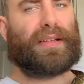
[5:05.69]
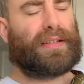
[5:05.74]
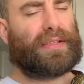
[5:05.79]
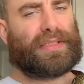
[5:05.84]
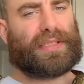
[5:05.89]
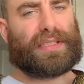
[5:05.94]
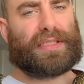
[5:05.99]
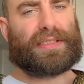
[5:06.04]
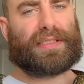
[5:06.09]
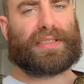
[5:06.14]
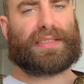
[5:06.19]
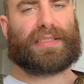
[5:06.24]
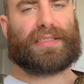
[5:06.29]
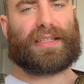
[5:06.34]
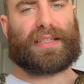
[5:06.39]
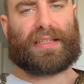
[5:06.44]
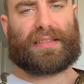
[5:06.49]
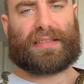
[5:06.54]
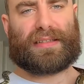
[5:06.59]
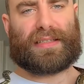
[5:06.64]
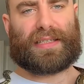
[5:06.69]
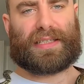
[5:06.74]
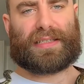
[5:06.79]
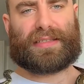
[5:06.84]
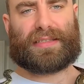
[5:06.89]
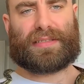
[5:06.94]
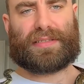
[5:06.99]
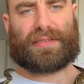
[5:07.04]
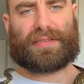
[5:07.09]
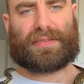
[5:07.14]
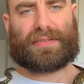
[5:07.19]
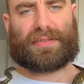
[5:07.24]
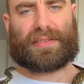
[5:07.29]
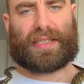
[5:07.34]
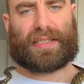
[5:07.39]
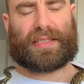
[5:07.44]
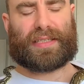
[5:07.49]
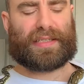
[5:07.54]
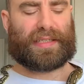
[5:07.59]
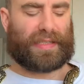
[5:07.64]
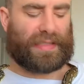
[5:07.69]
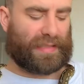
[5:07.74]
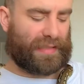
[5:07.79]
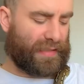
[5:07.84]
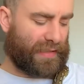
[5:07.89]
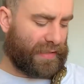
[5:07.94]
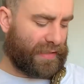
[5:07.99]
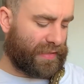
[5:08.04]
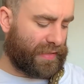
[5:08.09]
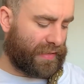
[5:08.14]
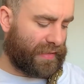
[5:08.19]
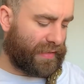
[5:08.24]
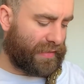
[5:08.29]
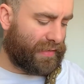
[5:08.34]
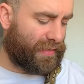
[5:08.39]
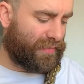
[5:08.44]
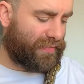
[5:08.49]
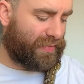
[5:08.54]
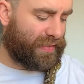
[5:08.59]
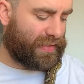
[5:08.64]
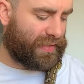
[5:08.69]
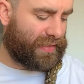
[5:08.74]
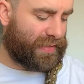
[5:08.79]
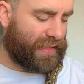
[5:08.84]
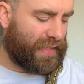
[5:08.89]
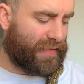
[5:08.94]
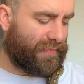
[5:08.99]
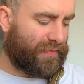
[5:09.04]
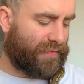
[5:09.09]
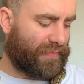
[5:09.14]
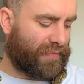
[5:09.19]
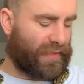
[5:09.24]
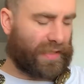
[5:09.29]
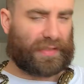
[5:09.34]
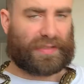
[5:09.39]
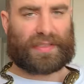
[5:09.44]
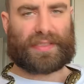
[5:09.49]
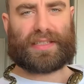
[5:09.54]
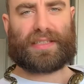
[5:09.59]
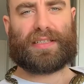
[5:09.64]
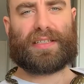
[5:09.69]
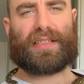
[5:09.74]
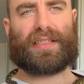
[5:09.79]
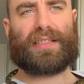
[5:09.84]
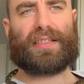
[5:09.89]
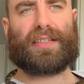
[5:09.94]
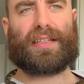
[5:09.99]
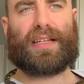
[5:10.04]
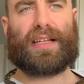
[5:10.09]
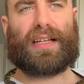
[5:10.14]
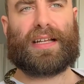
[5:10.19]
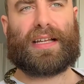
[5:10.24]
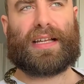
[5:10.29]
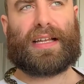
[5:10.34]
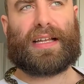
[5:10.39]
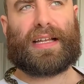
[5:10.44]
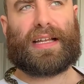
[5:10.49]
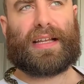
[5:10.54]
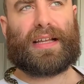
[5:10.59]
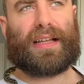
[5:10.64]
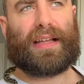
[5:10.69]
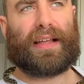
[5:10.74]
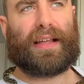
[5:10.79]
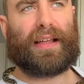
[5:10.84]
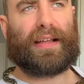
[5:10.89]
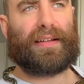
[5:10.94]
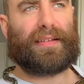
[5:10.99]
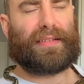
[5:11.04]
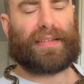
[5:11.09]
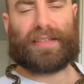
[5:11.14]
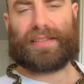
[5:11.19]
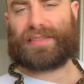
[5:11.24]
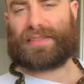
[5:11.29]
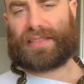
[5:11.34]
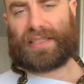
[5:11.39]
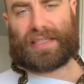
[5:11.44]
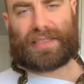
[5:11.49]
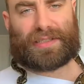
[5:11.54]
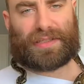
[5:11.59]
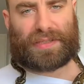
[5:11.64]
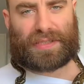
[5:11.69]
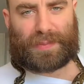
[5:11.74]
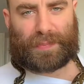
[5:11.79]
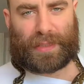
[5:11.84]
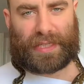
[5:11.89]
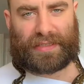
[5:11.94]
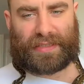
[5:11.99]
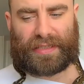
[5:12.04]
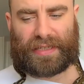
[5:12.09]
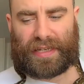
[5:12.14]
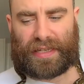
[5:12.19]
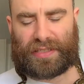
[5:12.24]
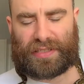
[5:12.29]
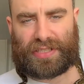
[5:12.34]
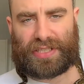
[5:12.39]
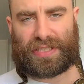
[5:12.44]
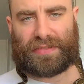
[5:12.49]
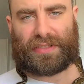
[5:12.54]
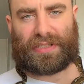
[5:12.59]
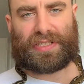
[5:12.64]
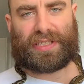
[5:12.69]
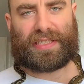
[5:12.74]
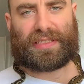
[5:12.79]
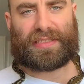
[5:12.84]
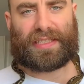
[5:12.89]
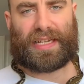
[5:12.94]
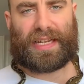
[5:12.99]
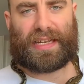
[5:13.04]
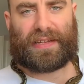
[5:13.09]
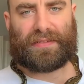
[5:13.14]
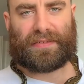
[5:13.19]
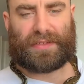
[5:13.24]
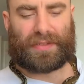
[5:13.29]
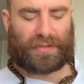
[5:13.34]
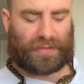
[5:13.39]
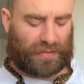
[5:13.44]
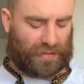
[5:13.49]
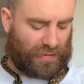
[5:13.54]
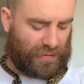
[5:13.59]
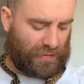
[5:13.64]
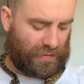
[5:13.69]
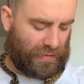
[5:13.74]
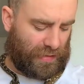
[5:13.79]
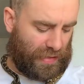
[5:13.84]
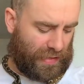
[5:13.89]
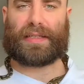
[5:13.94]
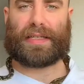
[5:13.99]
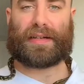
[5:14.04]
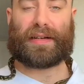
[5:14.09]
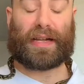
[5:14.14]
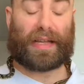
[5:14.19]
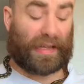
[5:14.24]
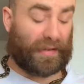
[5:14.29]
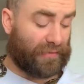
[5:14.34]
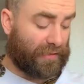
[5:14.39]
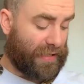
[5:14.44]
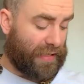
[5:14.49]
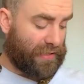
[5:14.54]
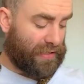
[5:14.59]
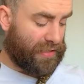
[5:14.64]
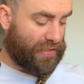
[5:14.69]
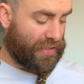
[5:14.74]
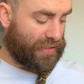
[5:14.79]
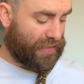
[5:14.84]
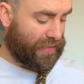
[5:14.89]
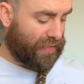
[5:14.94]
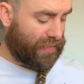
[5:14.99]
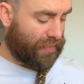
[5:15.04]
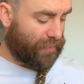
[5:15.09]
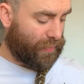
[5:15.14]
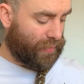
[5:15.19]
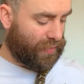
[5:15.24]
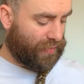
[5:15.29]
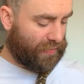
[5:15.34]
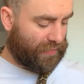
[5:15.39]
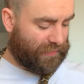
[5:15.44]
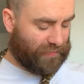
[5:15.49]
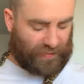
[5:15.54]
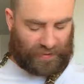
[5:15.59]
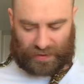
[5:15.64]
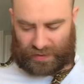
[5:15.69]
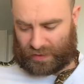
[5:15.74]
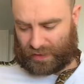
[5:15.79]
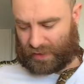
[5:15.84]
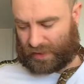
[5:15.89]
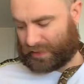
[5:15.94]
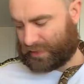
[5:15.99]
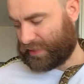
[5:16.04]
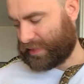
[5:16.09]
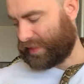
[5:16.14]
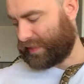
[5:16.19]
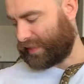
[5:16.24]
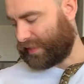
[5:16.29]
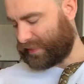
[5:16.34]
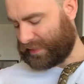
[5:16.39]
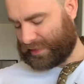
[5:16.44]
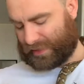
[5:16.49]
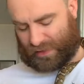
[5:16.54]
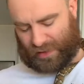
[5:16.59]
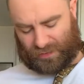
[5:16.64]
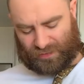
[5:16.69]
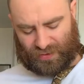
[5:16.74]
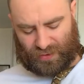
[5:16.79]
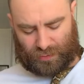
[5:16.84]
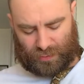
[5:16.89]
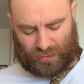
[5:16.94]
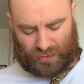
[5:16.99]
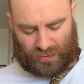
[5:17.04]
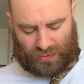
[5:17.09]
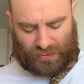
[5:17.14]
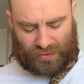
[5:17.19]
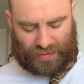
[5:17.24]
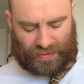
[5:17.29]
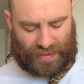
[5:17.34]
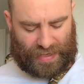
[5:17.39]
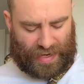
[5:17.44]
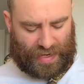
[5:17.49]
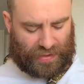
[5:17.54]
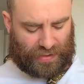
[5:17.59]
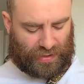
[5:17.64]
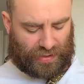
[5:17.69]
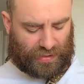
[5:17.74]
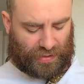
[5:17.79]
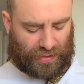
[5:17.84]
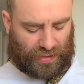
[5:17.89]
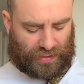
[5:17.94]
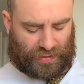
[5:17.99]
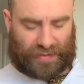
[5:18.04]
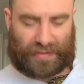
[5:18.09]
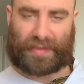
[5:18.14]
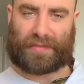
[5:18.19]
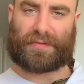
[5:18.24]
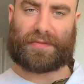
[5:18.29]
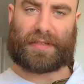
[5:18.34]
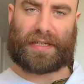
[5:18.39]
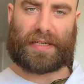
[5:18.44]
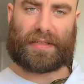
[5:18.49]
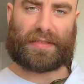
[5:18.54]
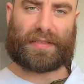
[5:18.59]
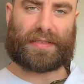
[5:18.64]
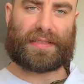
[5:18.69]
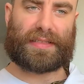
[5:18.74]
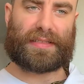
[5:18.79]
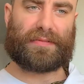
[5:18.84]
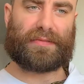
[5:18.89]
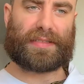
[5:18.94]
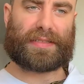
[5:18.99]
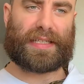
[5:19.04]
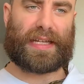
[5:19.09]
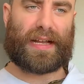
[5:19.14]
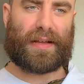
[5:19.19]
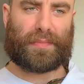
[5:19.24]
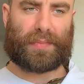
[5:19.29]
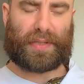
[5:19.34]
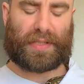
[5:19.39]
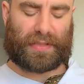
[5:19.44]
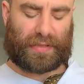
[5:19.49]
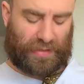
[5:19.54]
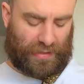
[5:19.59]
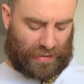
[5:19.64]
She just likes to take it easy. She likes to feel safe and secure and doesn't like to expend energy when she doesn't have to. So here I have her out and she's on the move and trying to get comfortable / sniff around and see what's happening.